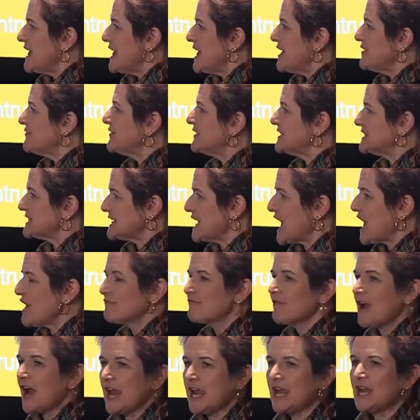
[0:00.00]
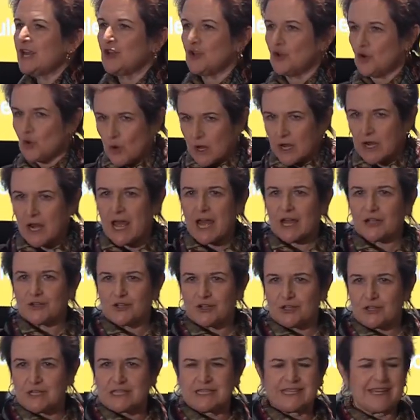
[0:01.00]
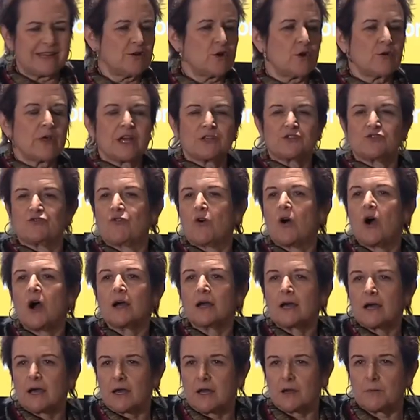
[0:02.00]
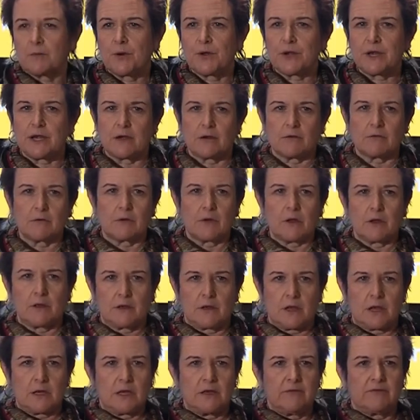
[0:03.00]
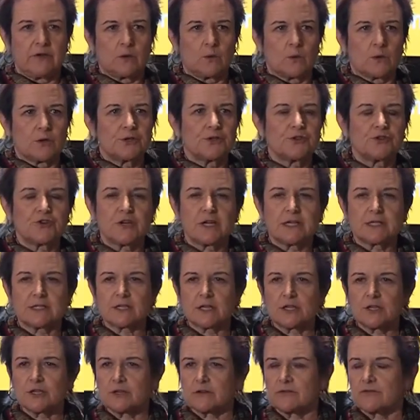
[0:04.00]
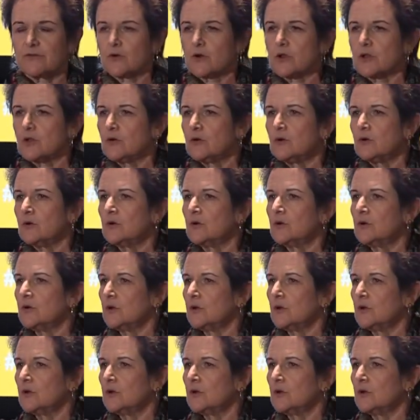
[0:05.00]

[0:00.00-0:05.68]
if it's not right, you can actually say, no, that's wrong. I'm going to put in an even worse translation for you?